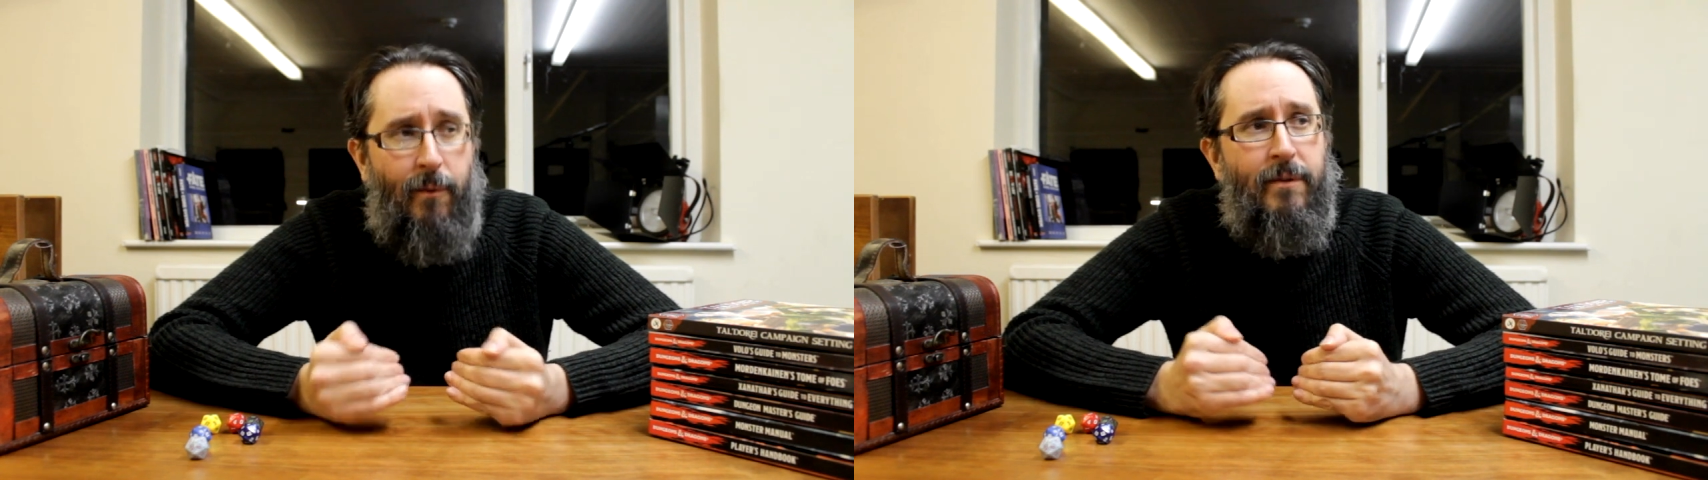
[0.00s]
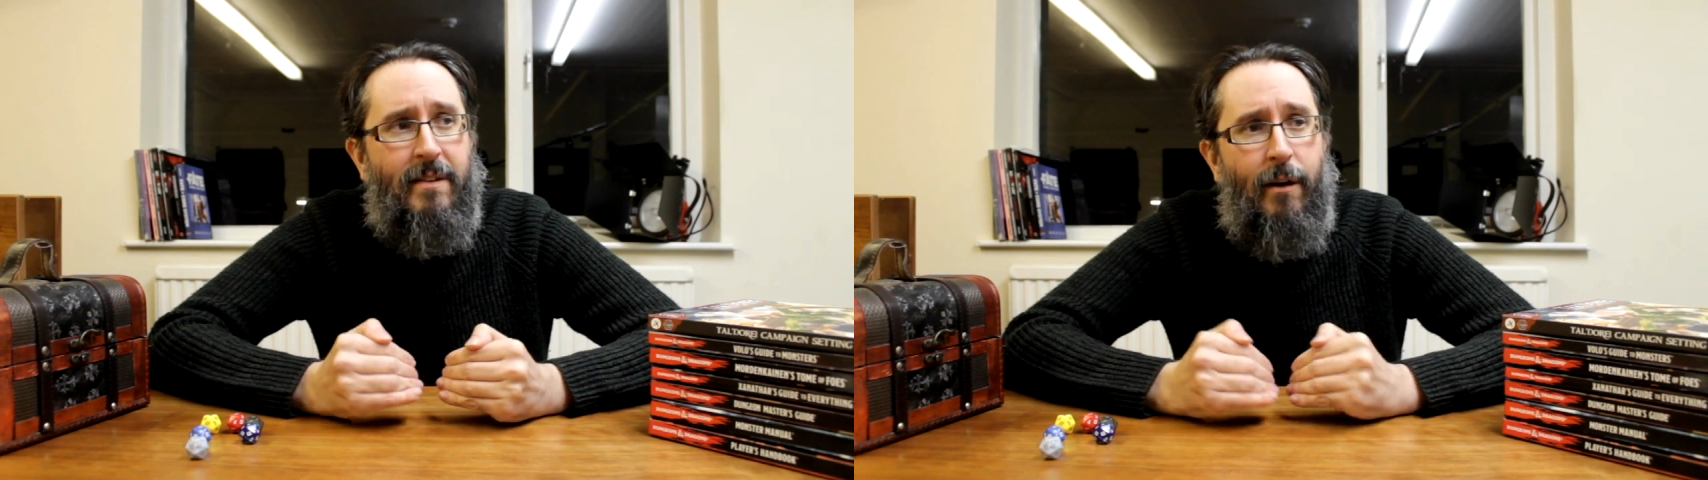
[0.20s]
I
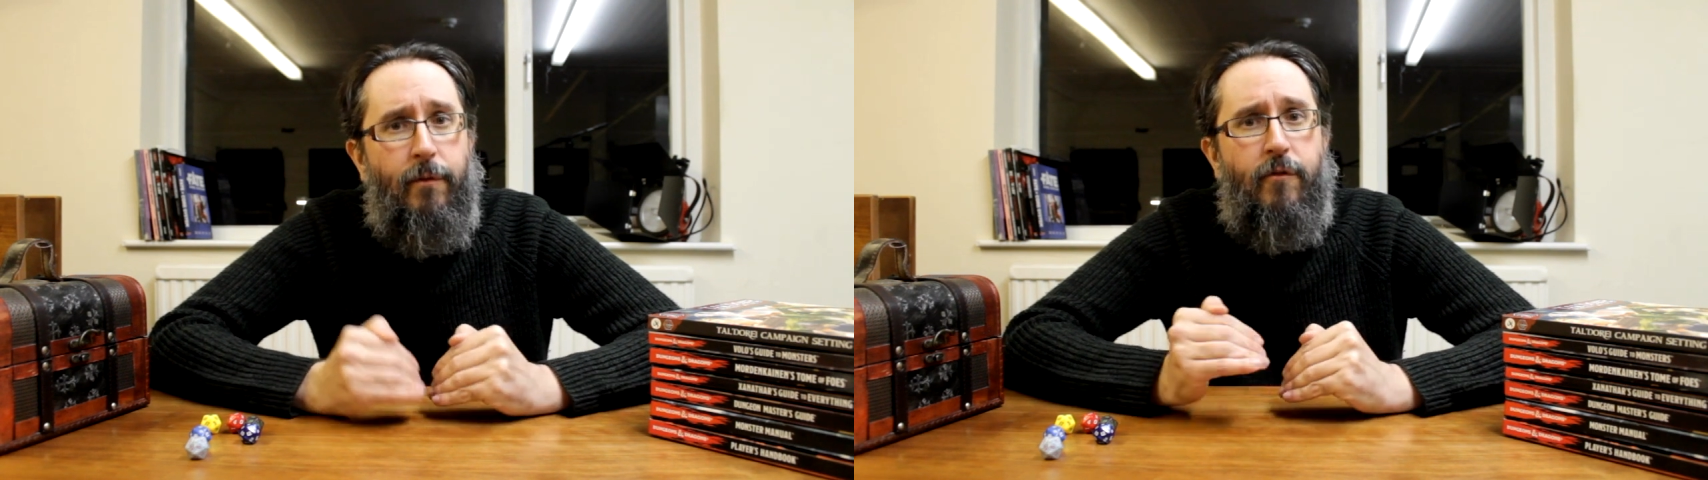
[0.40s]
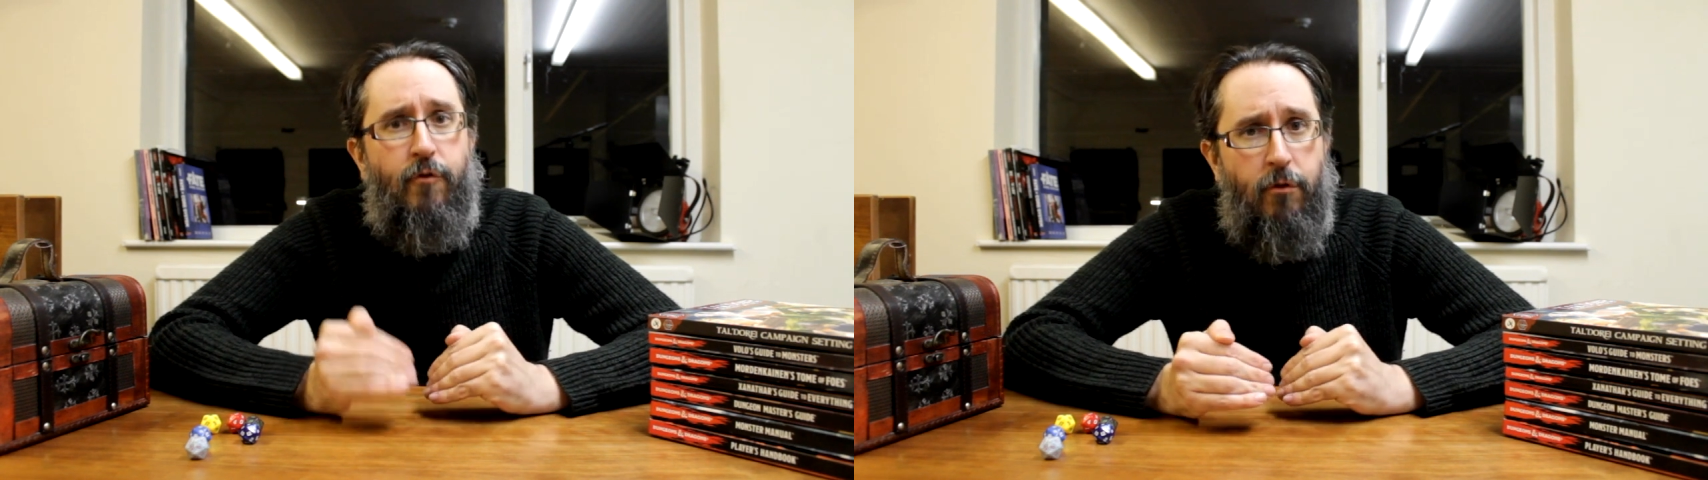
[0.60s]
want to tell
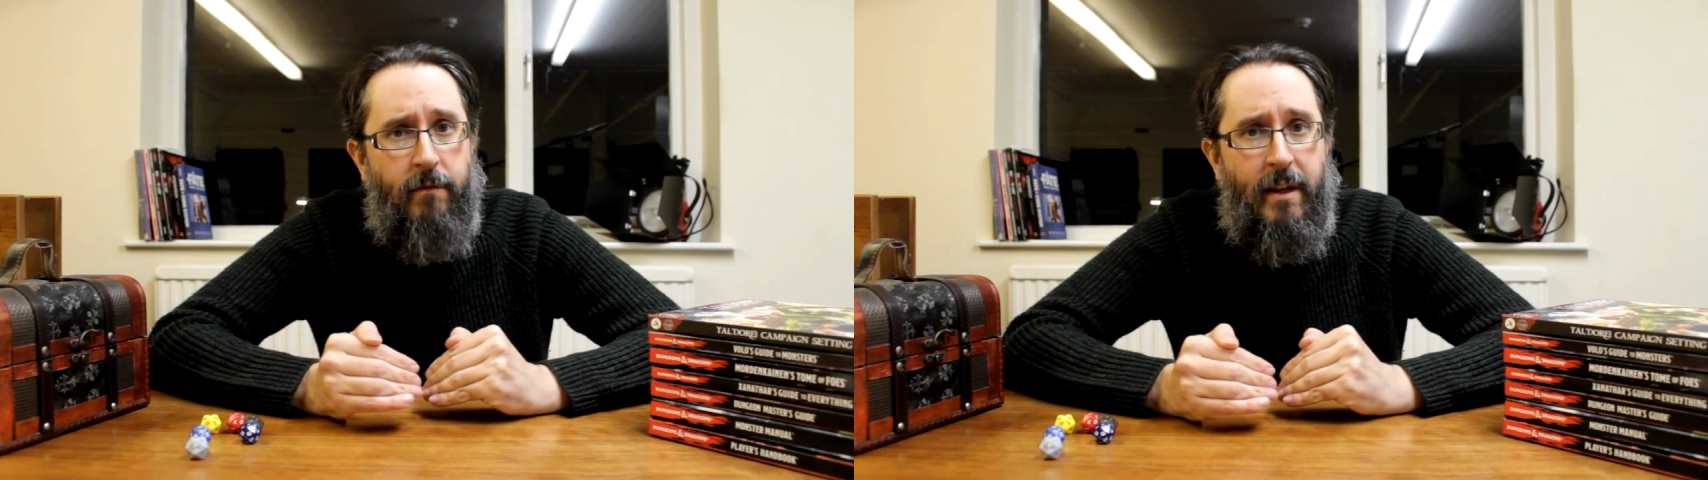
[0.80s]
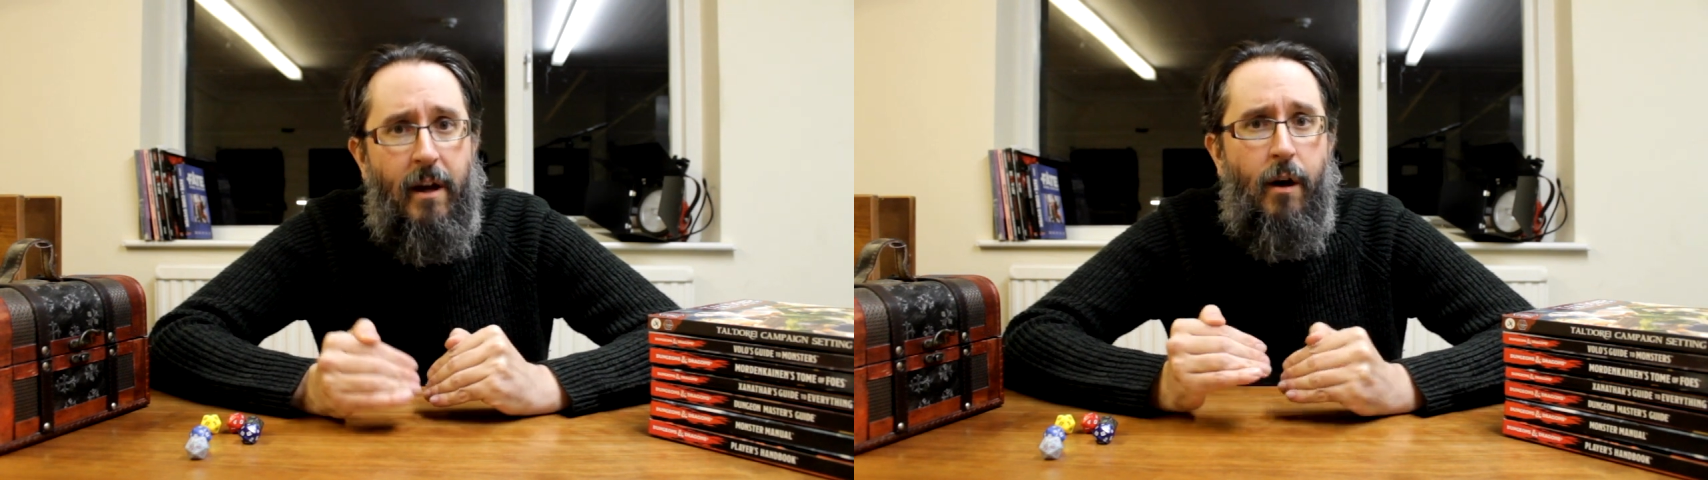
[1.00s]
the story